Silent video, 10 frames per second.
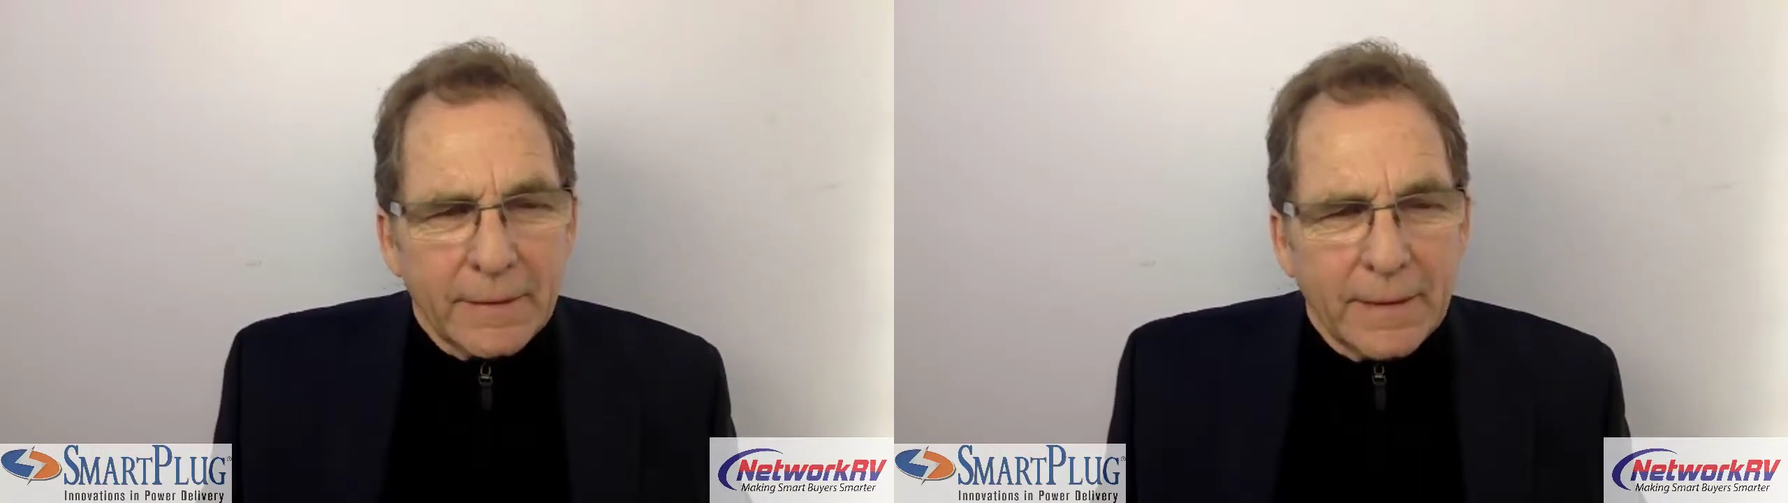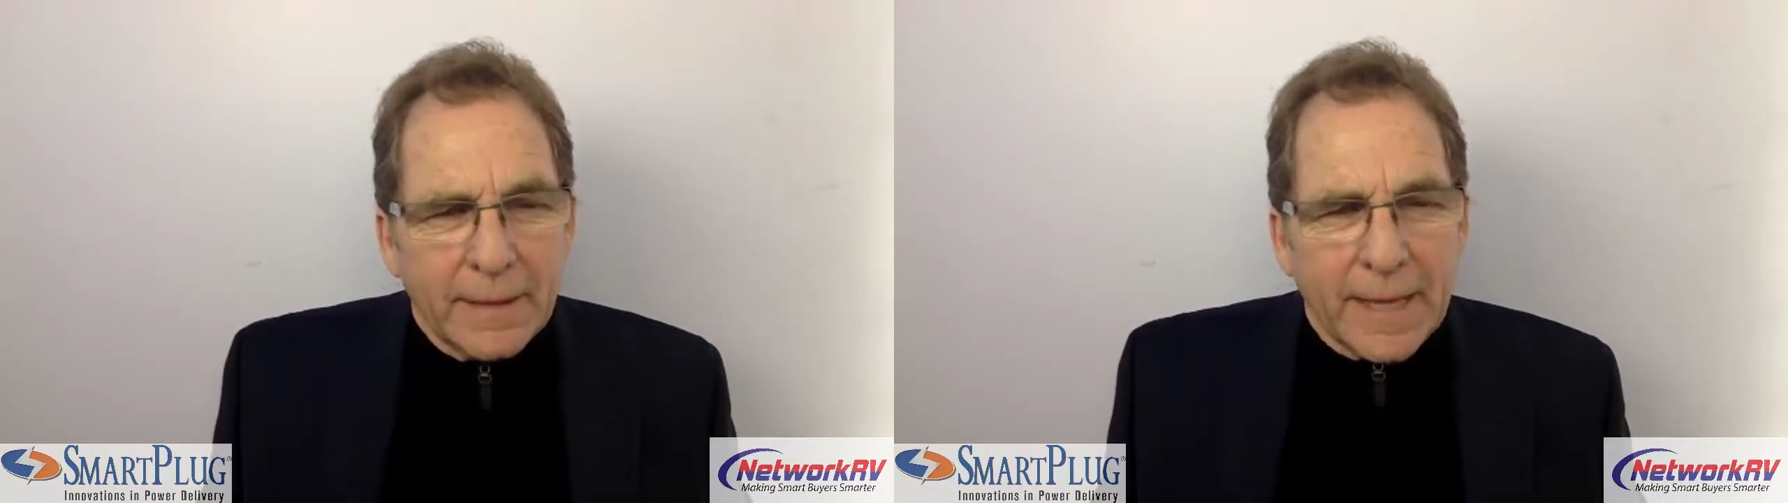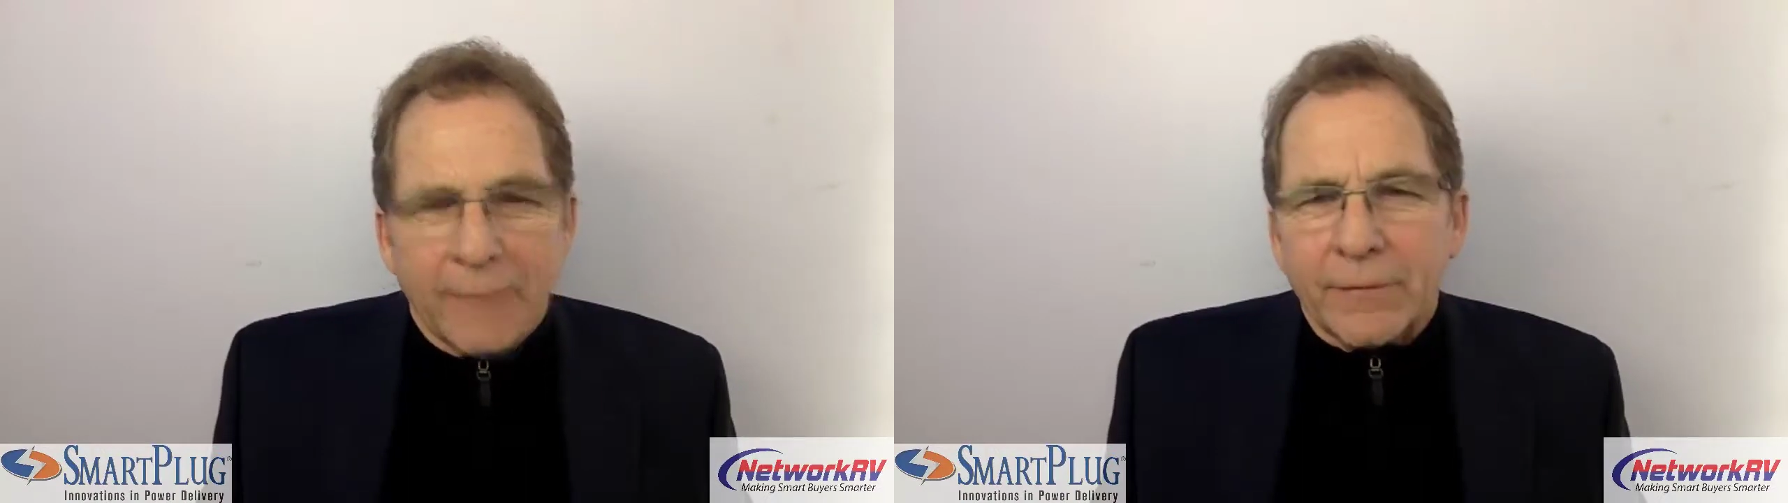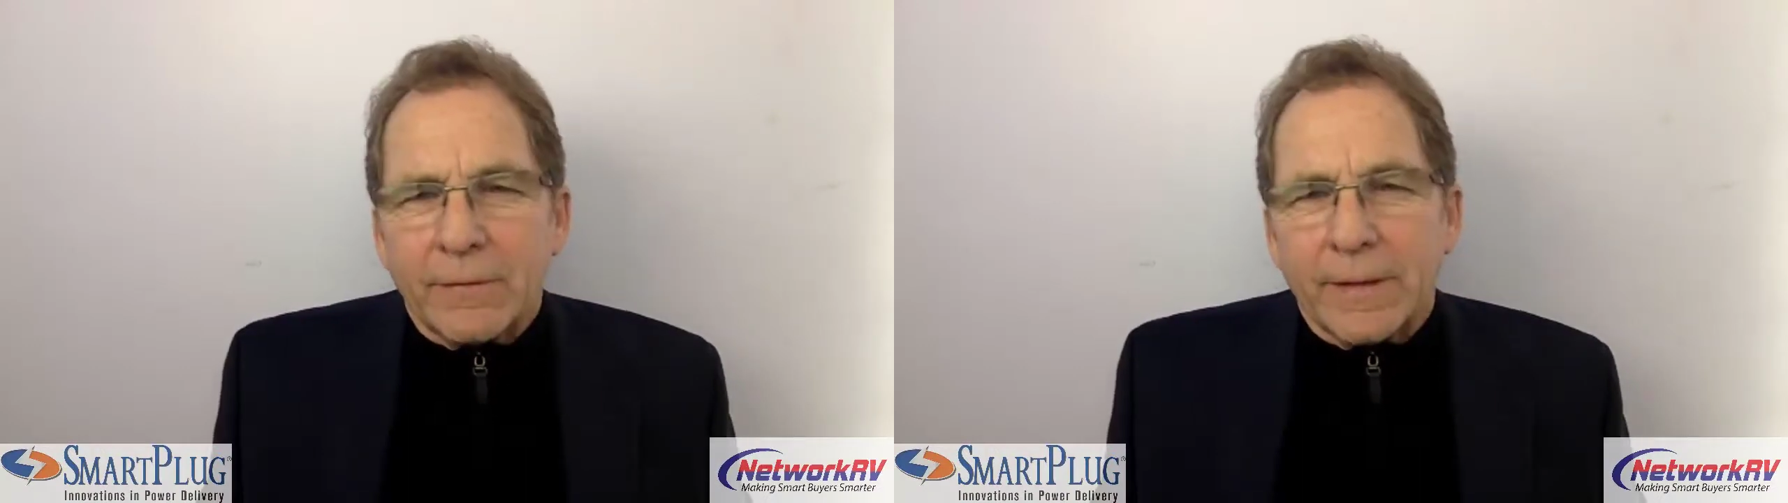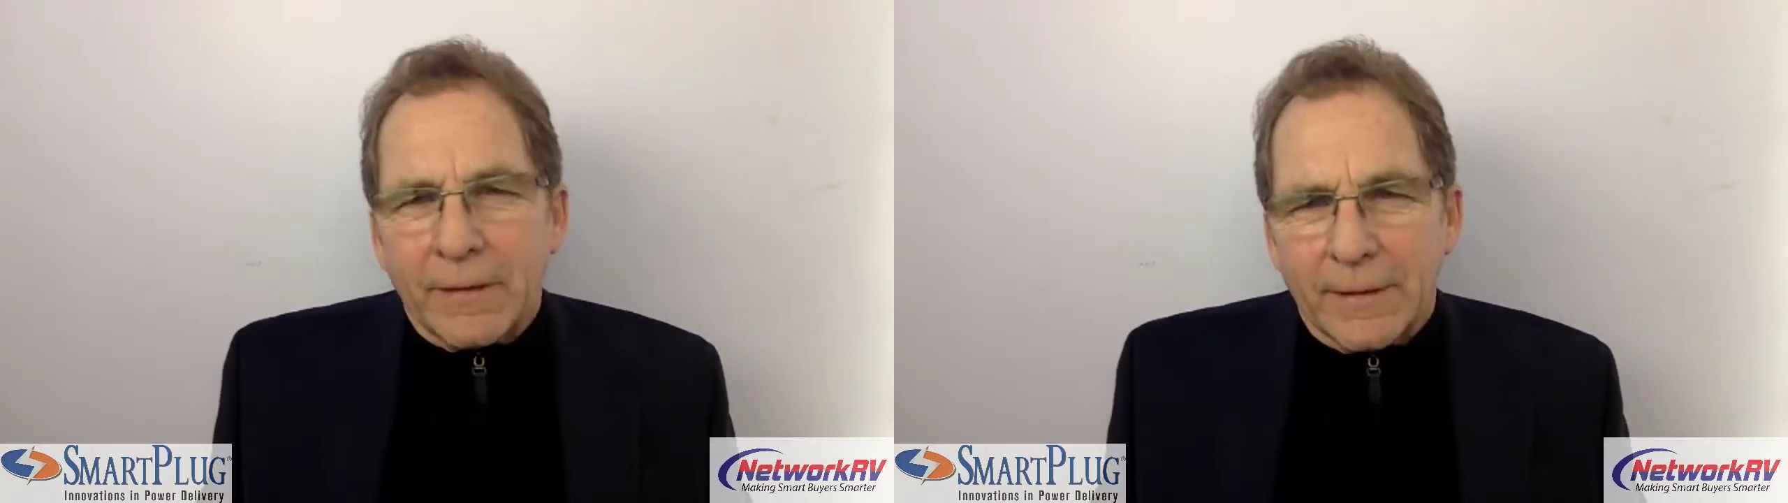have you
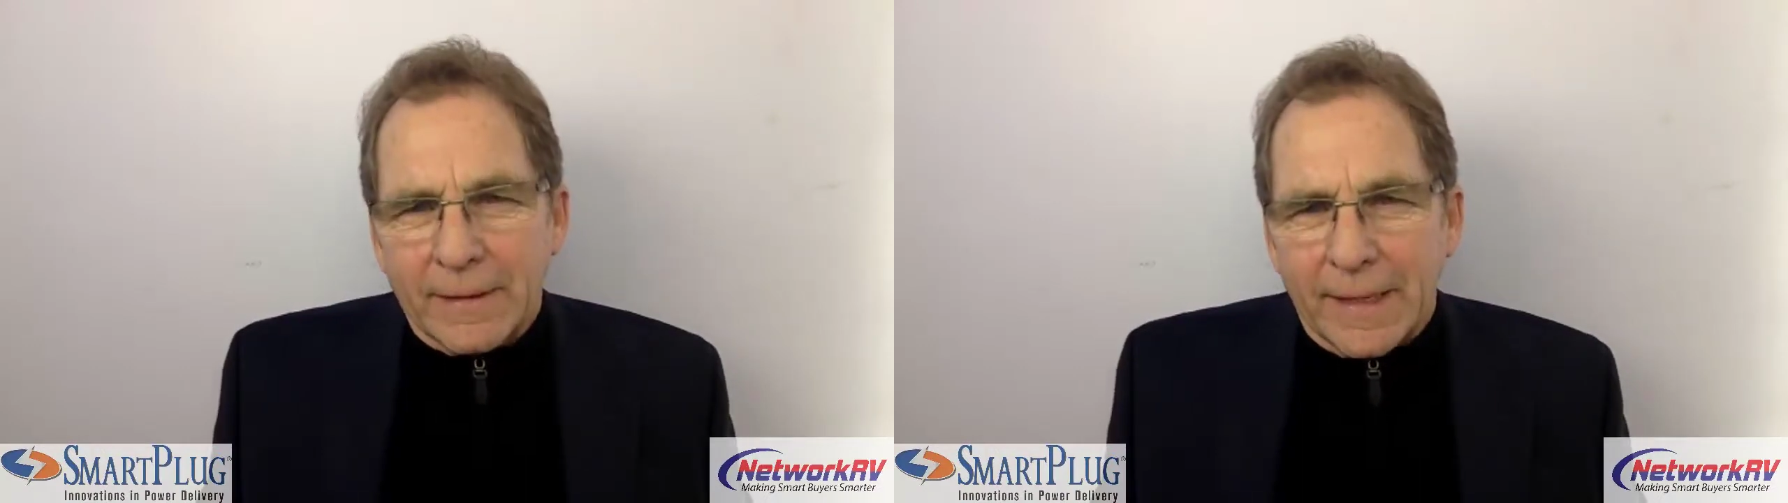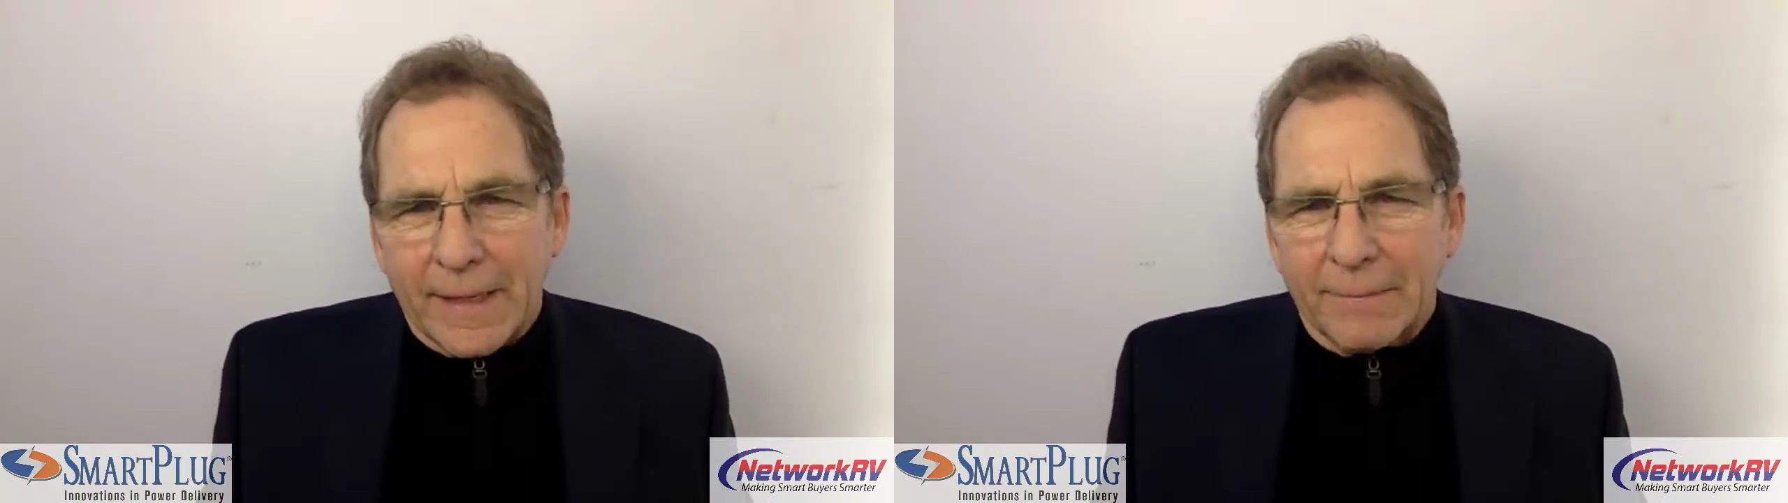here today